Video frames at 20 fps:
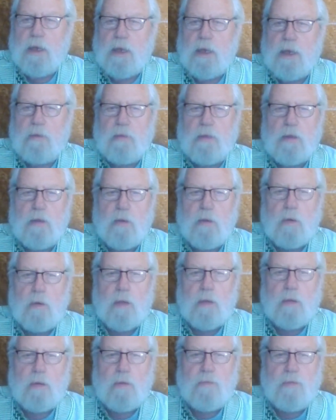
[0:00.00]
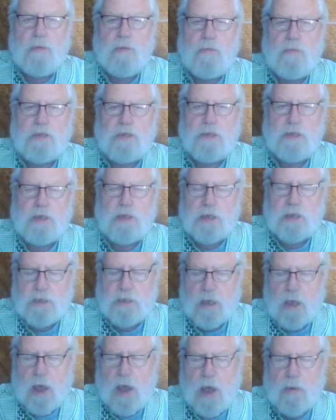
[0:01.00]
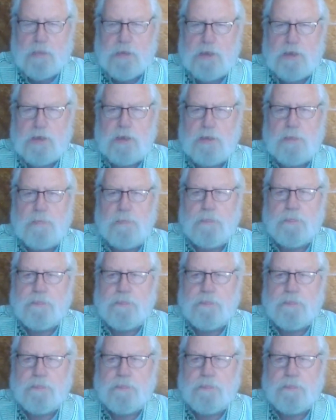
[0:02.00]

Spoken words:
giving 256 options.